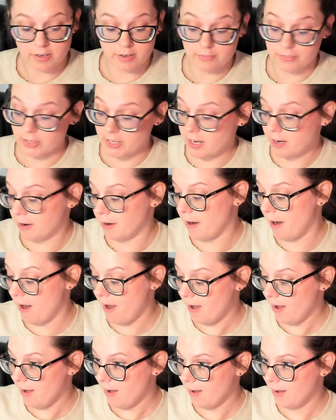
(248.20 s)
over here.
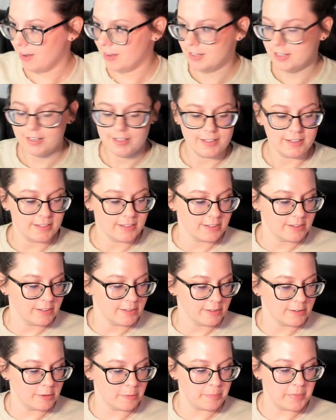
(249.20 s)
Oh,
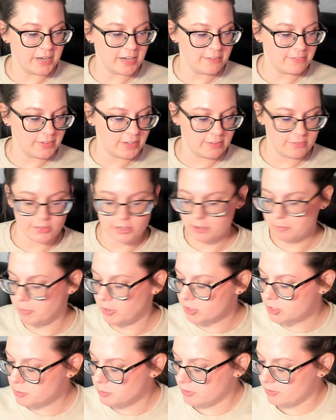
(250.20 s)
the benefit of doing
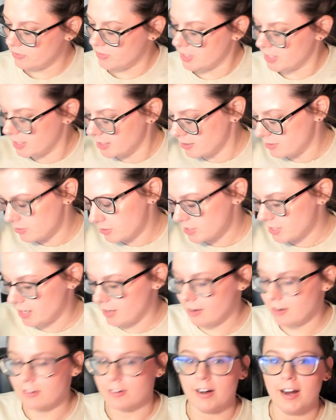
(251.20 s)
multiple videos.
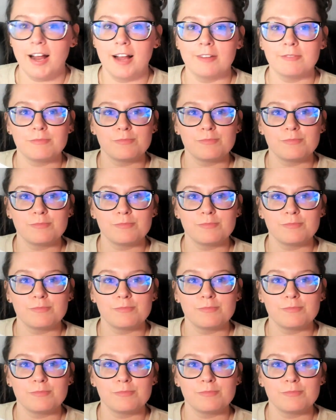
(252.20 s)
All right.